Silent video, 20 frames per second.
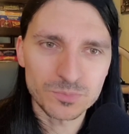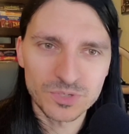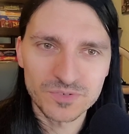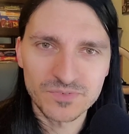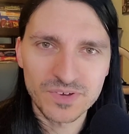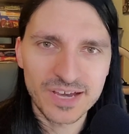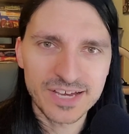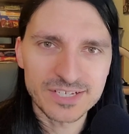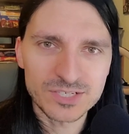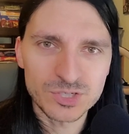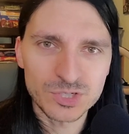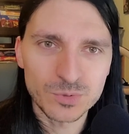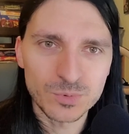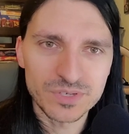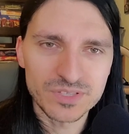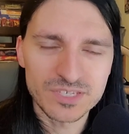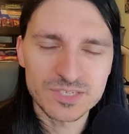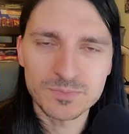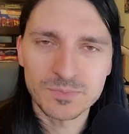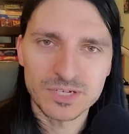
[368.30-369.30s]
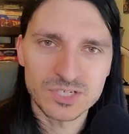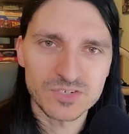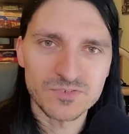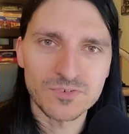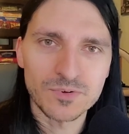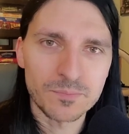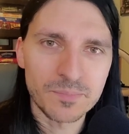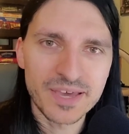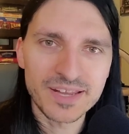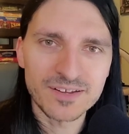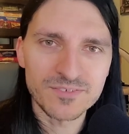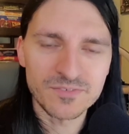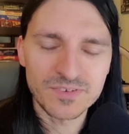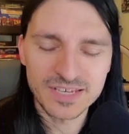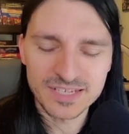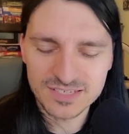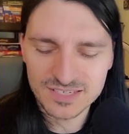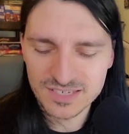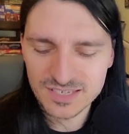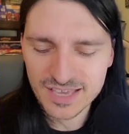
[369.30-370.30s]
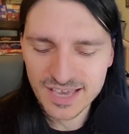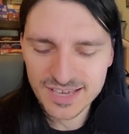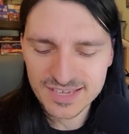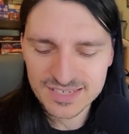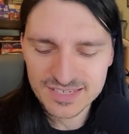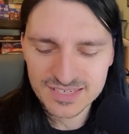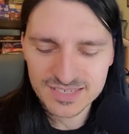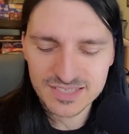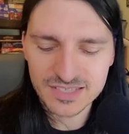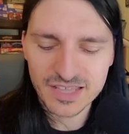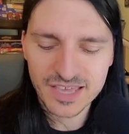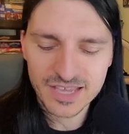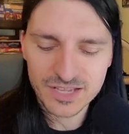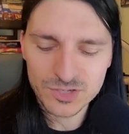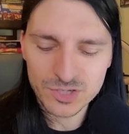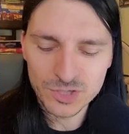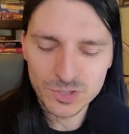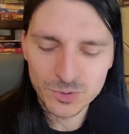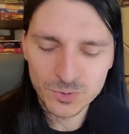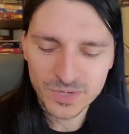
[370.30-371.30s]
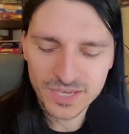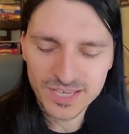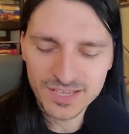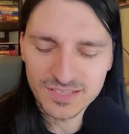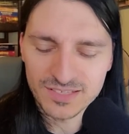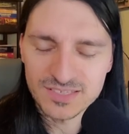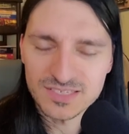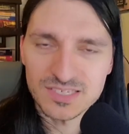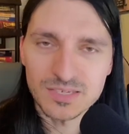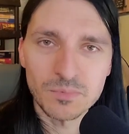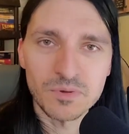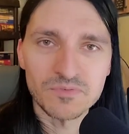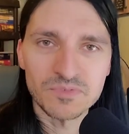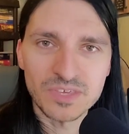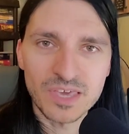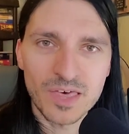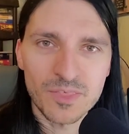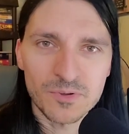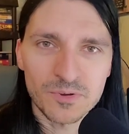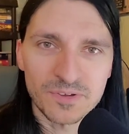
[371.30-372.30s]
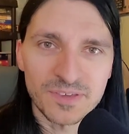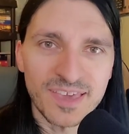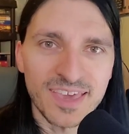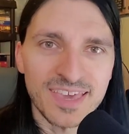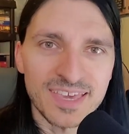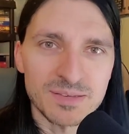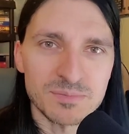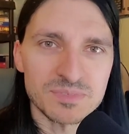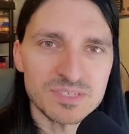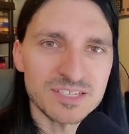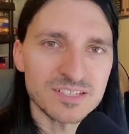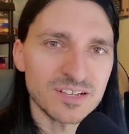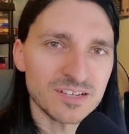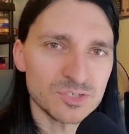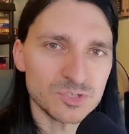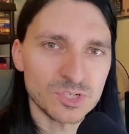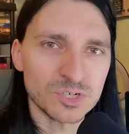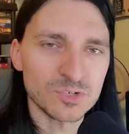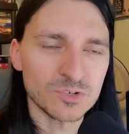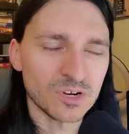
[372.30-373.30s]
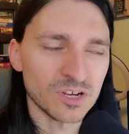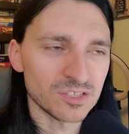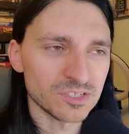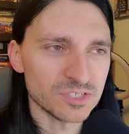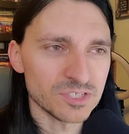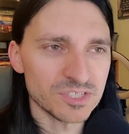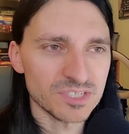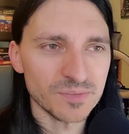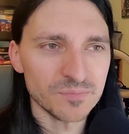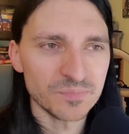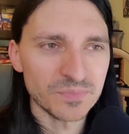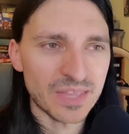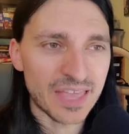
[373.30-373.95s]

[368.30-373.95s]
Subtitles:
provide you with as much of a benefit as they do in some of the other games and dungeon crawlers.